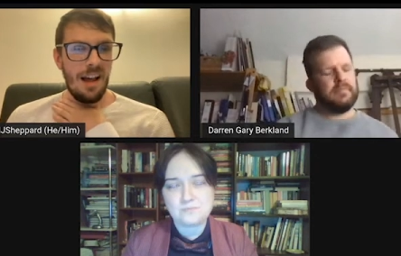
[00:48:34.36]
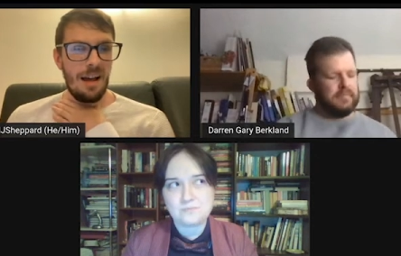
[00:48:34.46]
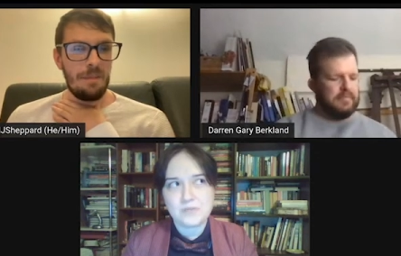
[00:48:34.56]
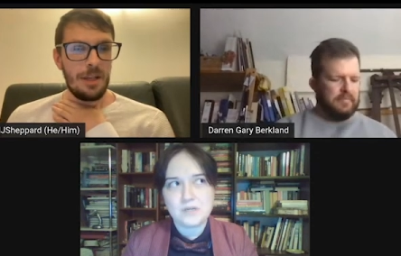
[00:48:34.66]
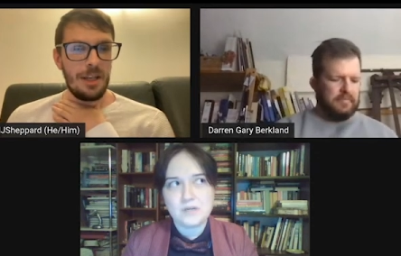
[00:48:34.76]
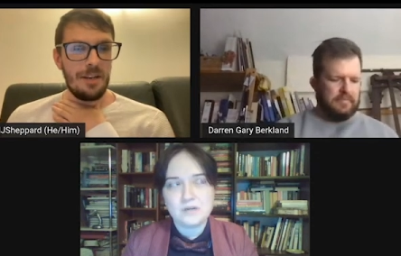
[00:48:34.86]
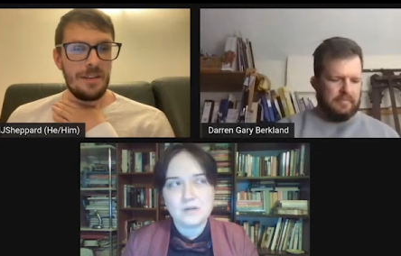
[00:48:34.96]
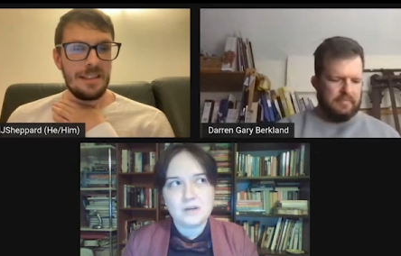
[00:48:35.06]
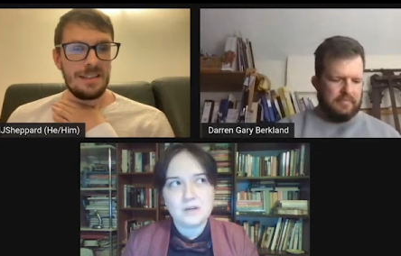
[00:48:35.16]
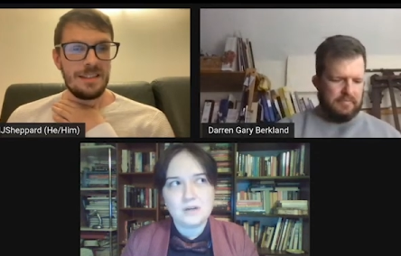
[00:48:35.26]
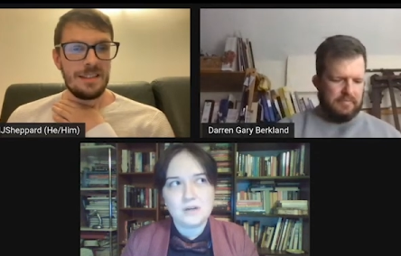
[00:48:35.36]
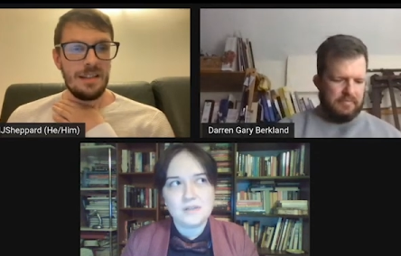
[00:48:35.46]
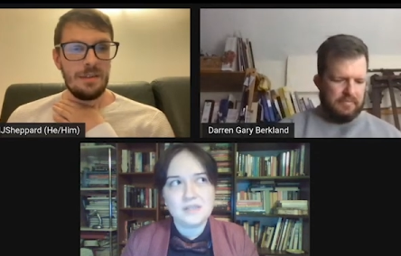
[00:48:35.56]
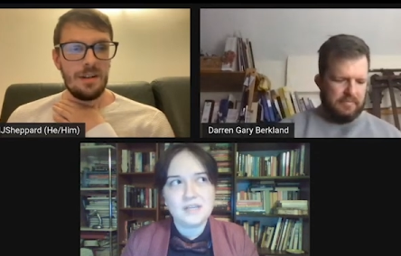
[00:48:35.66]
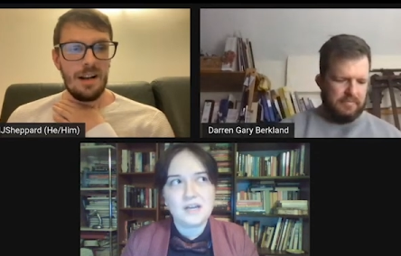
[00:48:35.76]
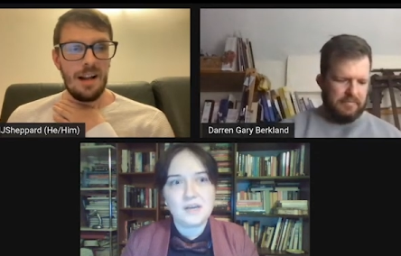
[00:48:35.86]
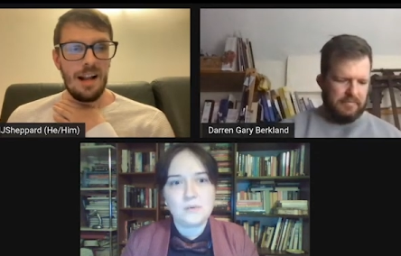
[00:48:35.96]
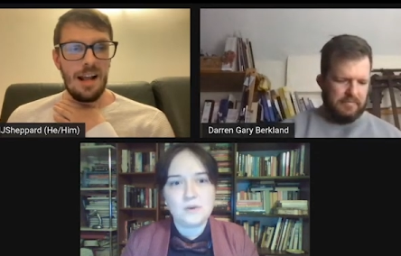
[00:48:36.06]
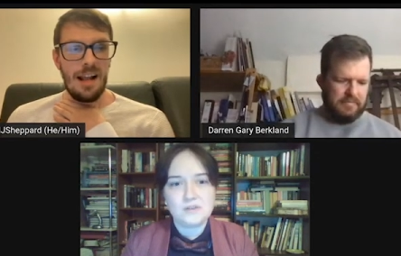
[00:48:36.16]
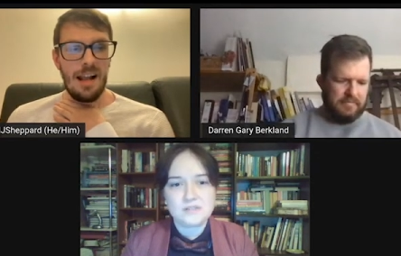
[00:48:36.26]
Speaker 1: I'm curious to know. I
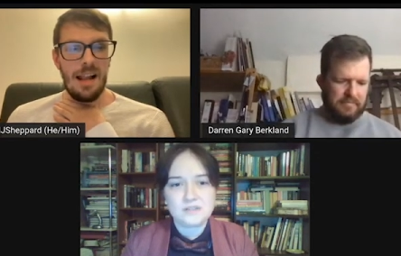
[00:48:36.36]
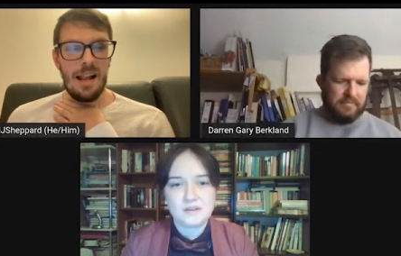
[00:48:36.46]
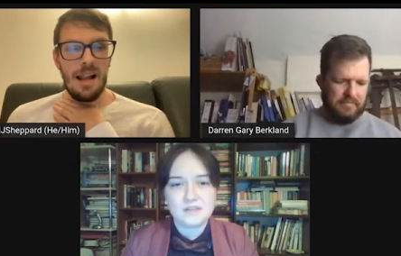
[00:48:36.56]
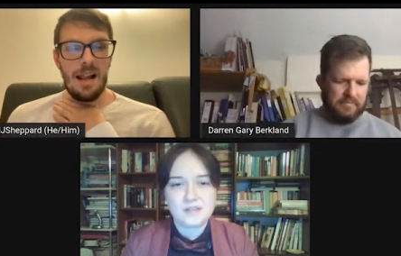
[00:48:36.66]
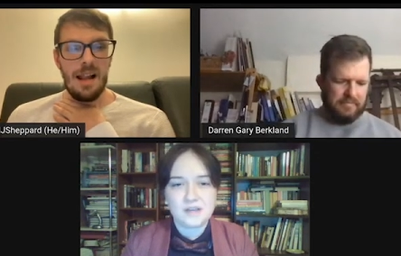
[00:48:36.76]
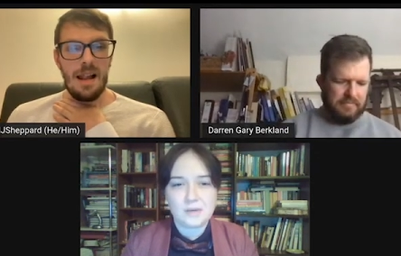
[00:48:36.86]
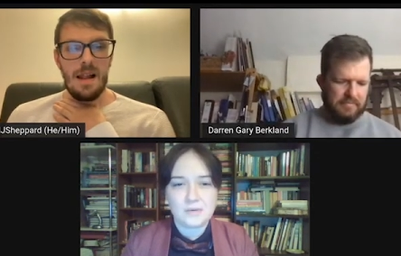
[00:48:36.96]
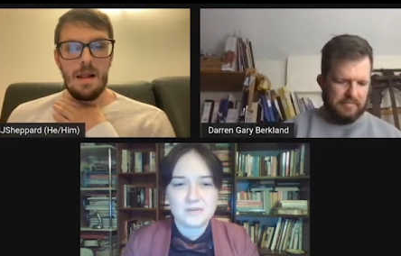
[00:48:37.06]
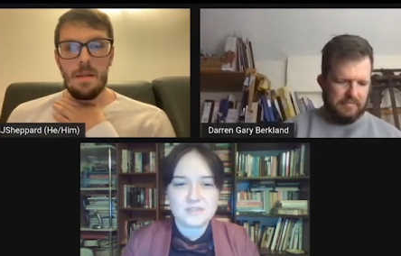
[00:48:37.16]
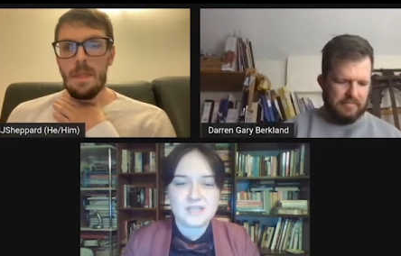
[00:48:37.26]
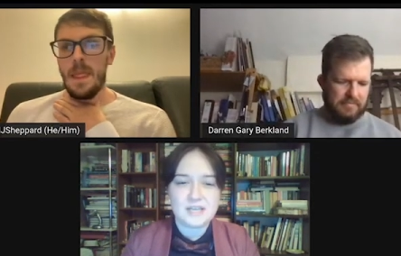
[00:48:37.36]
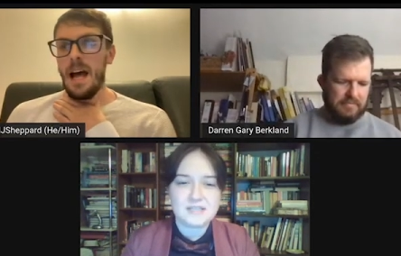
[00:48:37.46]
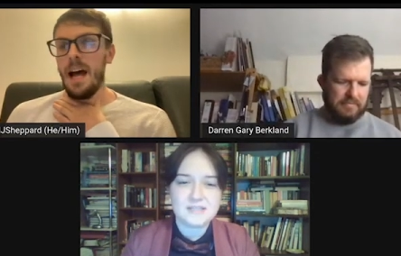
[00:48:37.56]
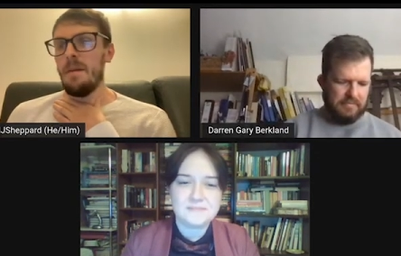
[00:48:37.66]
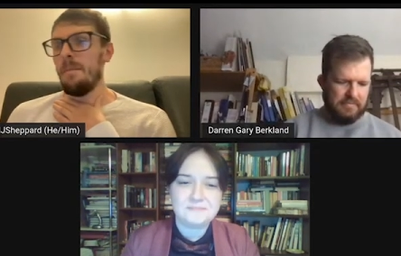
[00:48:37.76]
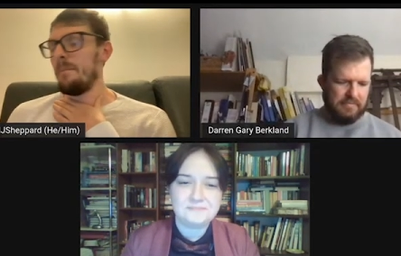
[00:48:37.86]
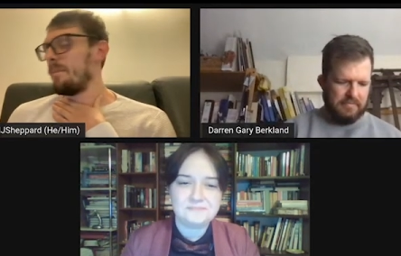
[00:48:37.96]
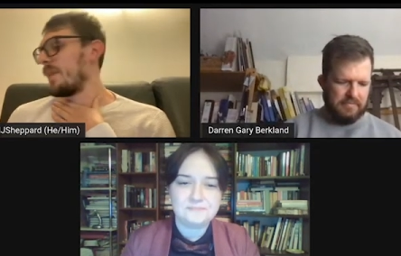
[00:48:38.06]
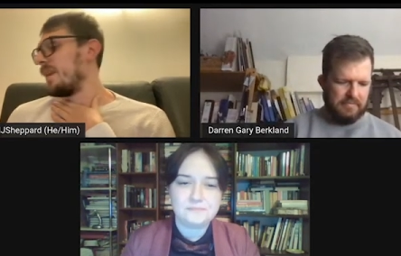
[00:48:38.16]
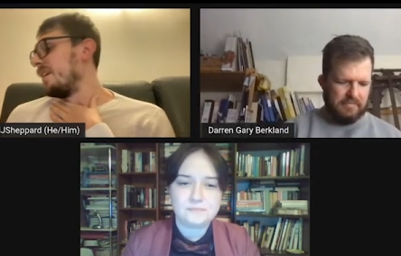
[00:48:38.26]
Speaker 2: was. I think I was. Yes.
Speaker 1: Um.
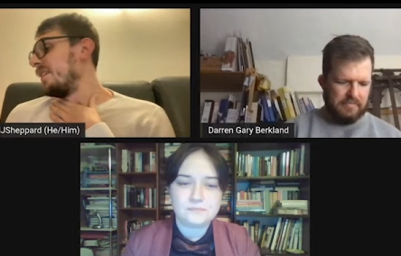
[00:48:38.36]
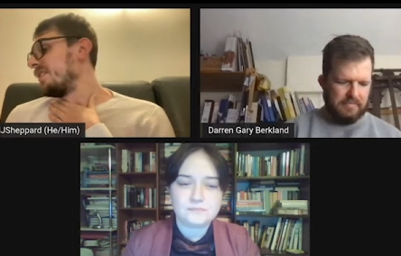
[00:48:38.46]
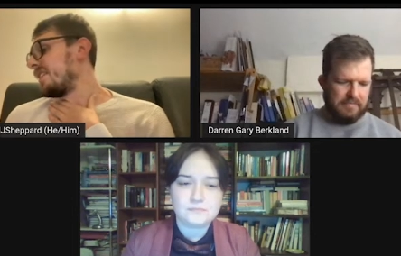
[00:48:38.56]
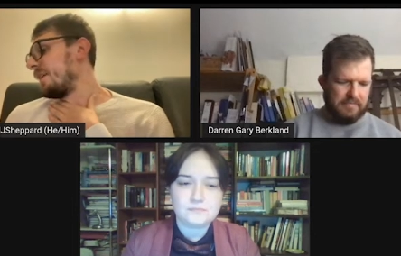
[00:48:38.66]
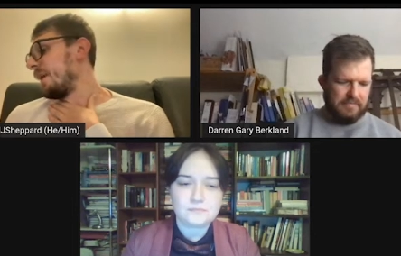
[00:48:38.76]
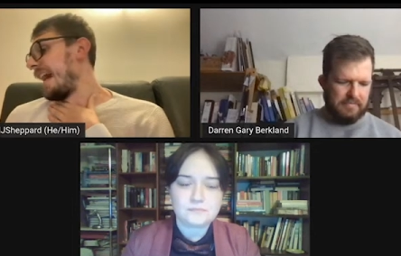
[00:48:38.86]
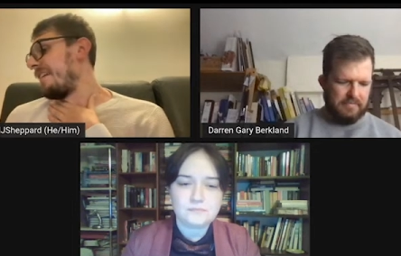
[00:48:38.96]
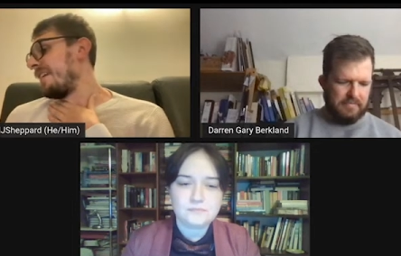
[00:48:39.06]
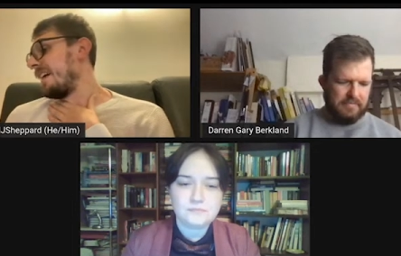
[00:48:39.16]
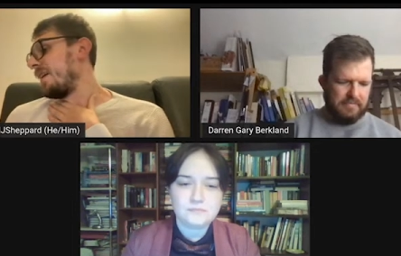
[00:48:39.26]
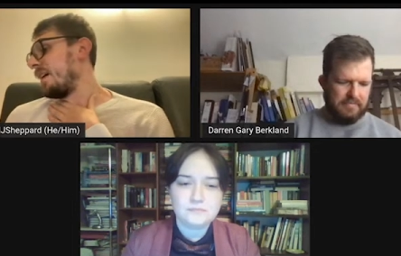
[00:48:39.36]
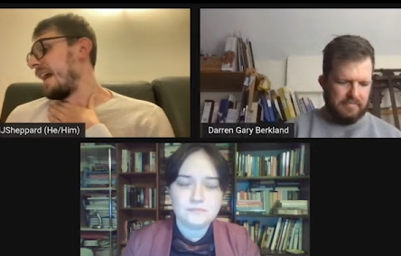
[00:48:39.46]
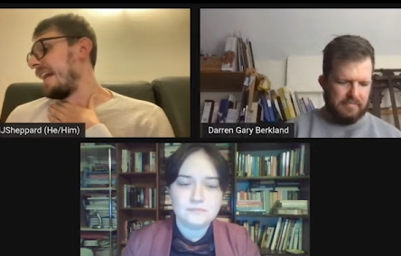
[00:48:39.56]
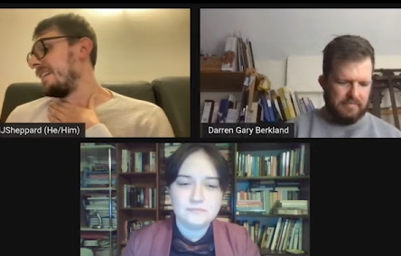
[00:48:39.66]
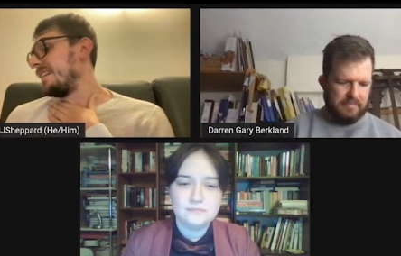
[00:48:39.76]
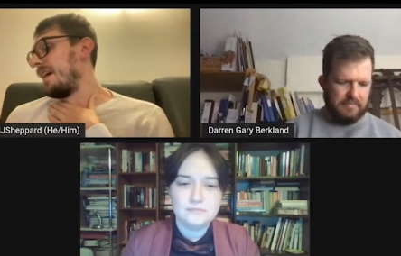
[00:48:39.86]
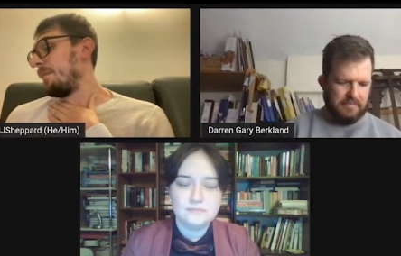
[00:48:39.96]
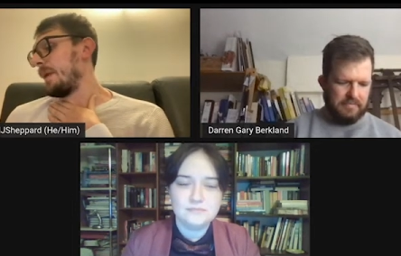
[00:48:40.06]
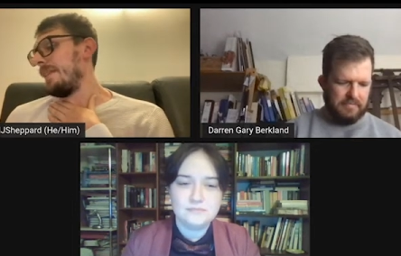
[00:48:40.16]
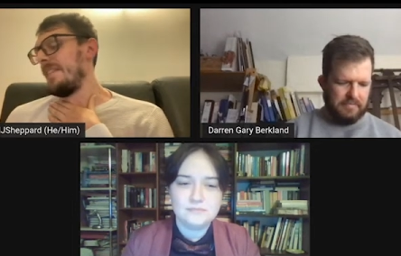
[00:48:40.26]
So Eric ended
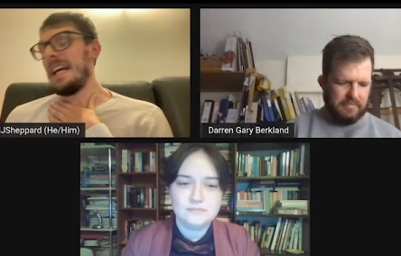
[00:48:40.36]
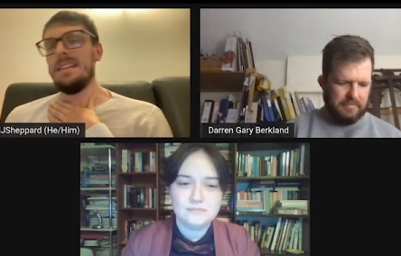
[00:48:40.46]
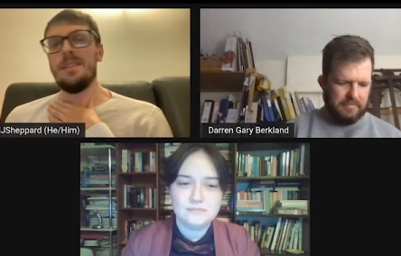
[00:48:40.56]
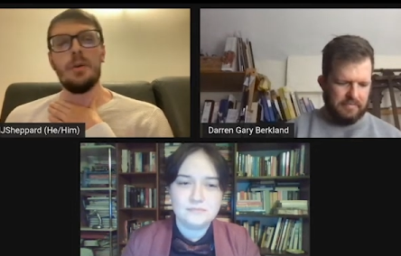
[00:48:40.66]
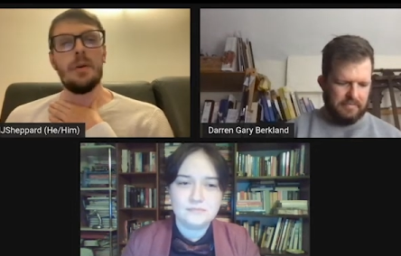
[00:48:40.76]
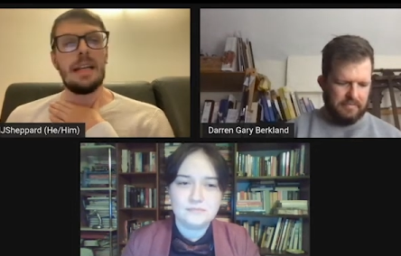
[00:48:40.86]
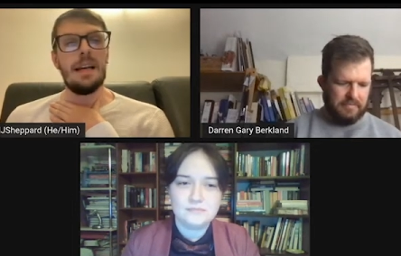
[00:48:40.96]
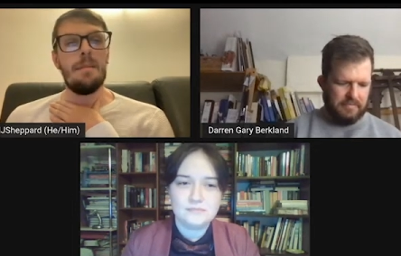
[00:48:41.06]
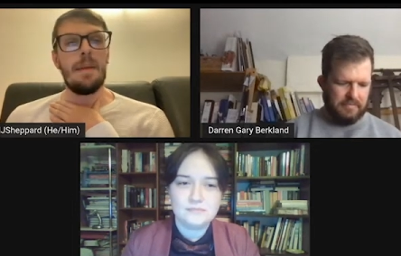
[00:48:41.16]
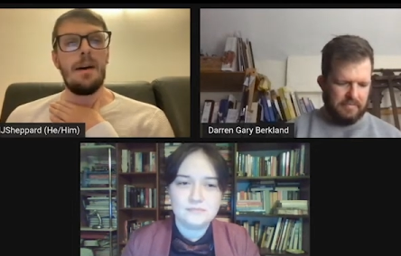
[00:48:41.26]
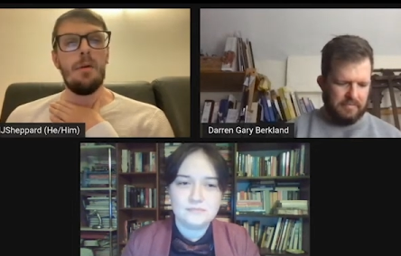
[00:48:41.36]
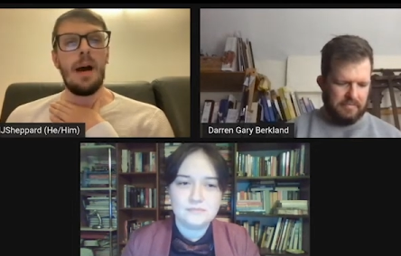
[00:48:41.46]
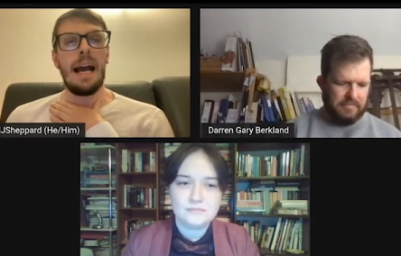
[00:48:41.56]
up in the end talking about